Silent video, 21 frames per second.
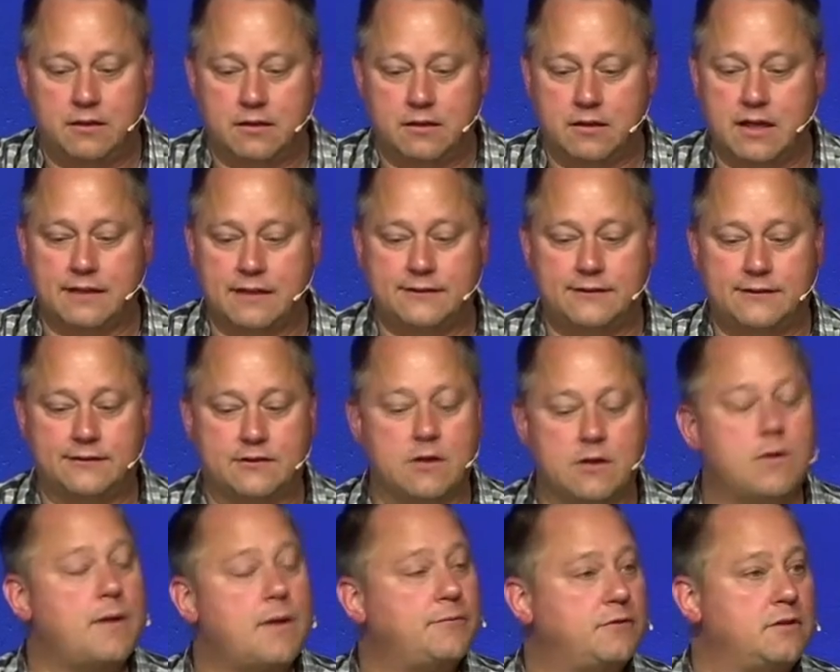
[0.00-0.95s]
God says,
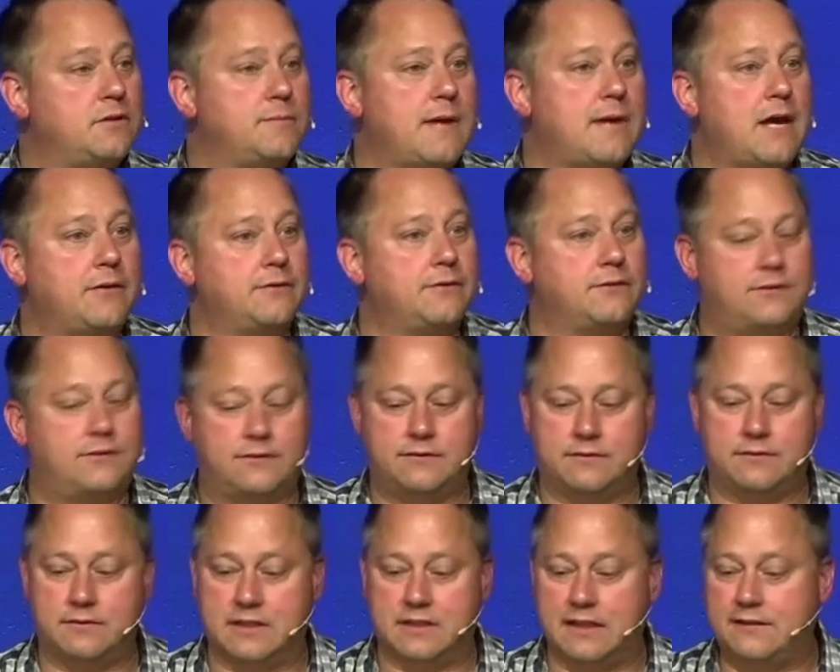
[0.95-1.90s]
Go up to the mountains
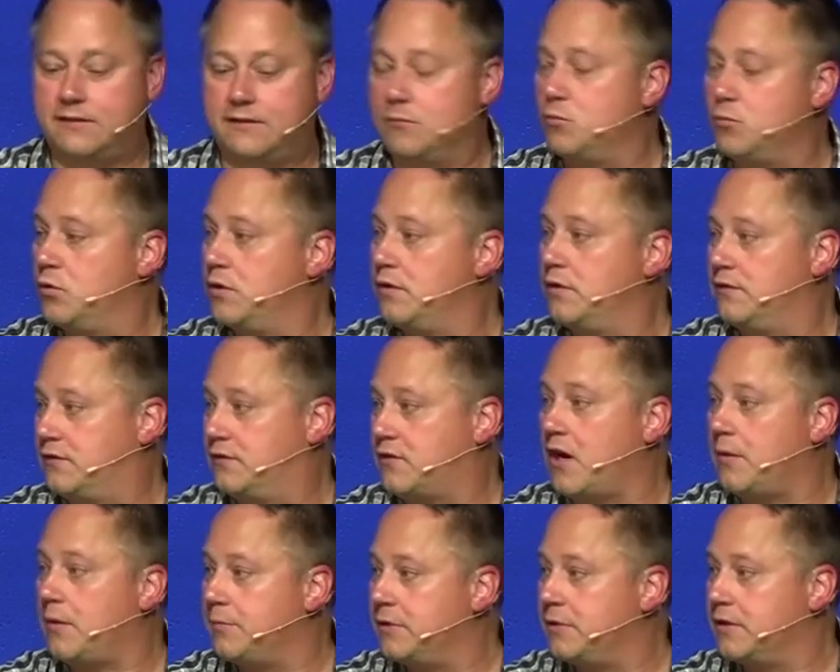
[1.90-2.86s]
and get some wood and
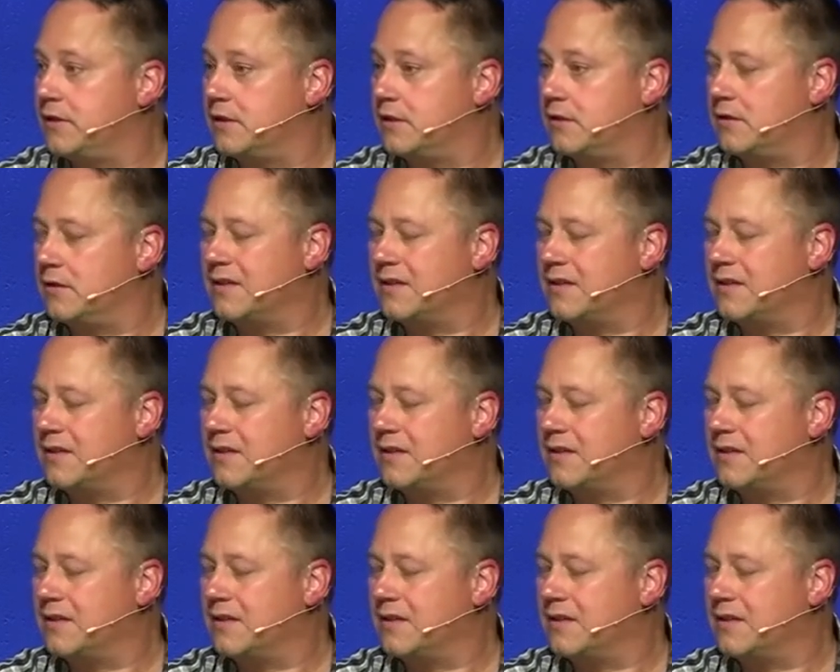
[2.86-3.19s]
start building.